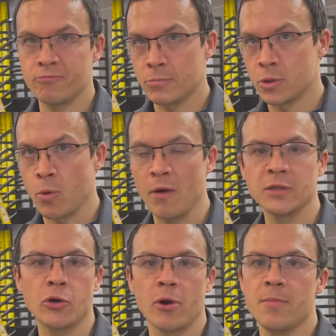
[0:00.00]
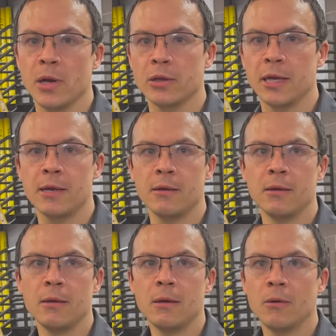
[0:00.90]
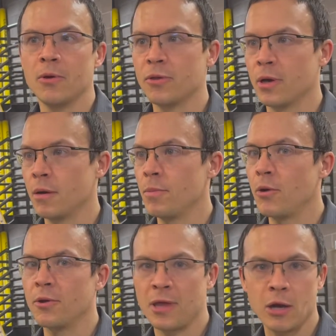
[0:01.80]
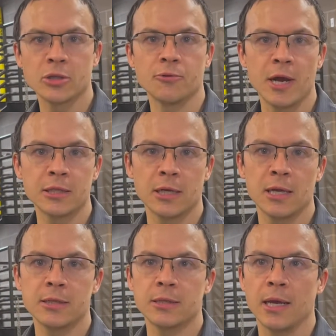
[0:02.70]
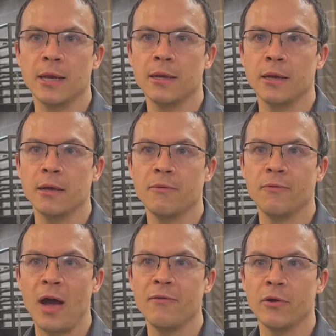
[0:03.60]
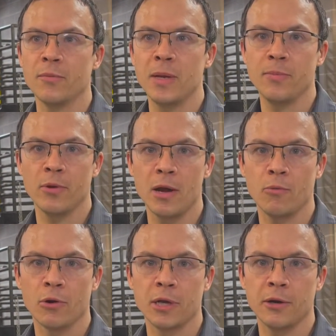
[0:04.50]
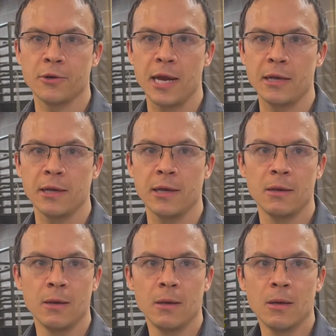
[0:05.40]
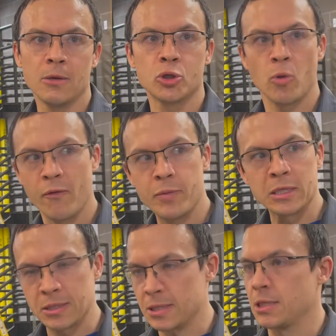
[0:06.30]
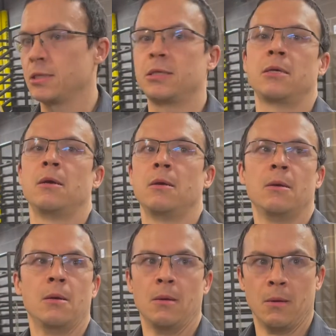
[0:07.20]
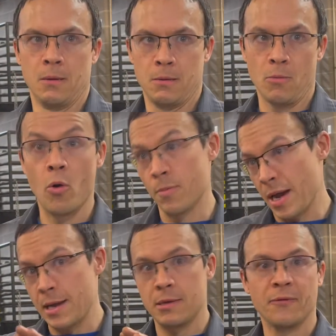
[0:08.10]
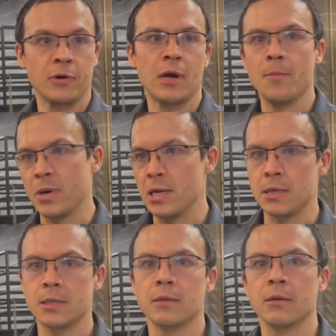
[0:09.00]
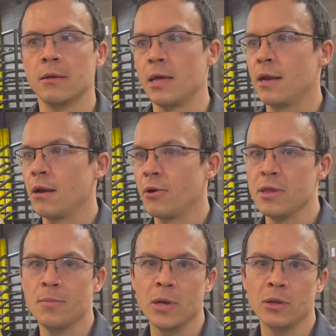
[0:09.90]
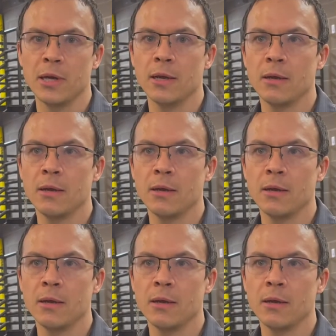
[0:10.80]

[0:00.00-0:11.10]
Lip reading: 12-story building with about 1,000 residents and 500 people that work here daily. There's 12 businesses owned by different companies that are in the building.